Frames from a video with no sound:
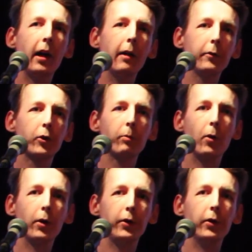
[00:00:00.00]

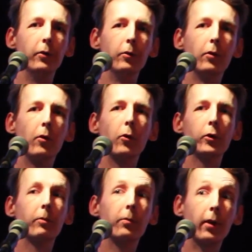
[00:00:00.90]
outsmart you or
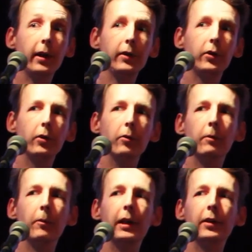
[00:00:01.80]
surprise you
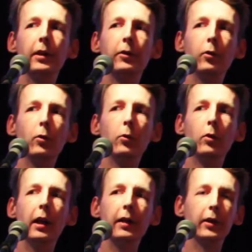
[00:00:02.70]
in ways that you,
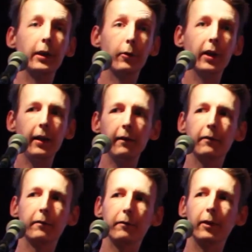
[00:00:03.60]
as a creative
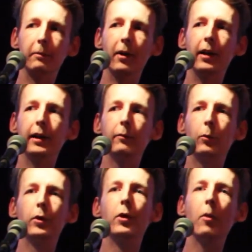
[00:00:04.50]
free mind,
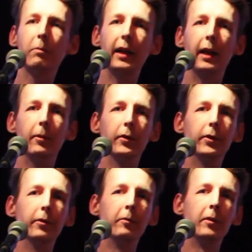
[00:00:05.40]
would not be able
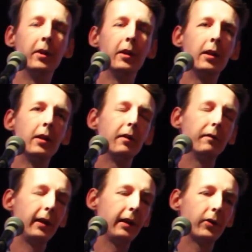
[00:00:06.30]
to.
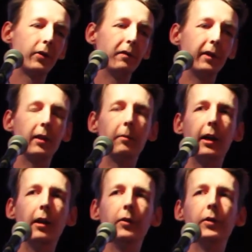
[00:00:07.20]
Things to think
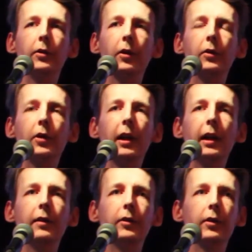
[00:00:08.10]
about, such
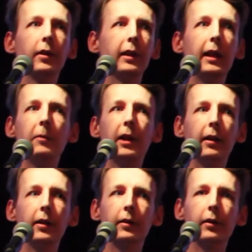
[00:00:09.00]
as game
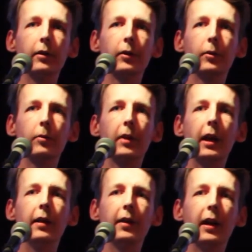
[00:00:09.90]
characters
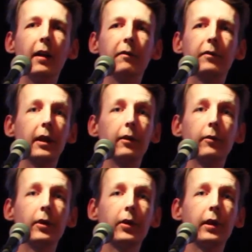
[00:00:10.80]
that have
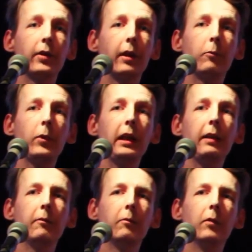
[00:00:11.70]
characteristics that we